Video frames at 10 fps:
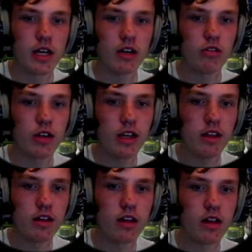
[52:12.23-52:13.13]
Hello,
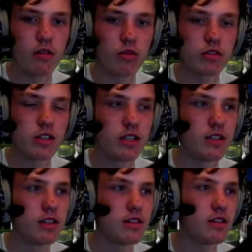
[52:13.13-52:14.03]
Ollie. What's
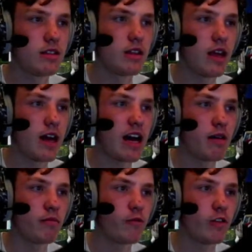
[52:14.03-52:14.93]
this? This is the
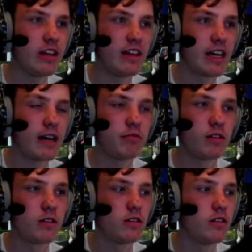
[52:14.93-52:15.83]
Fleet cab
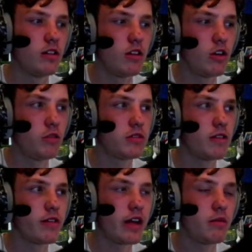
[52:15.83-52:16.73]
car.
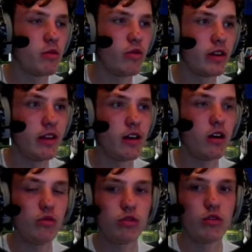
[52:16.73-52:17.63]
Obviously available in the
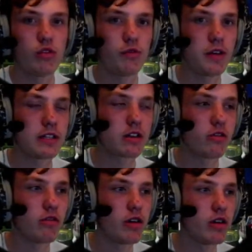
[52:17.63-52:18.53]
old Northeast
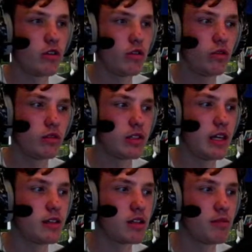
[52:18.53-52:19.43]
Corridor on
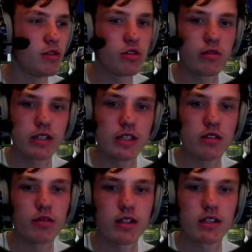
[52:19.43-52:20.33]
TSW
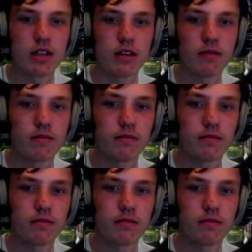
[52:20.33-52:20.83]
2020.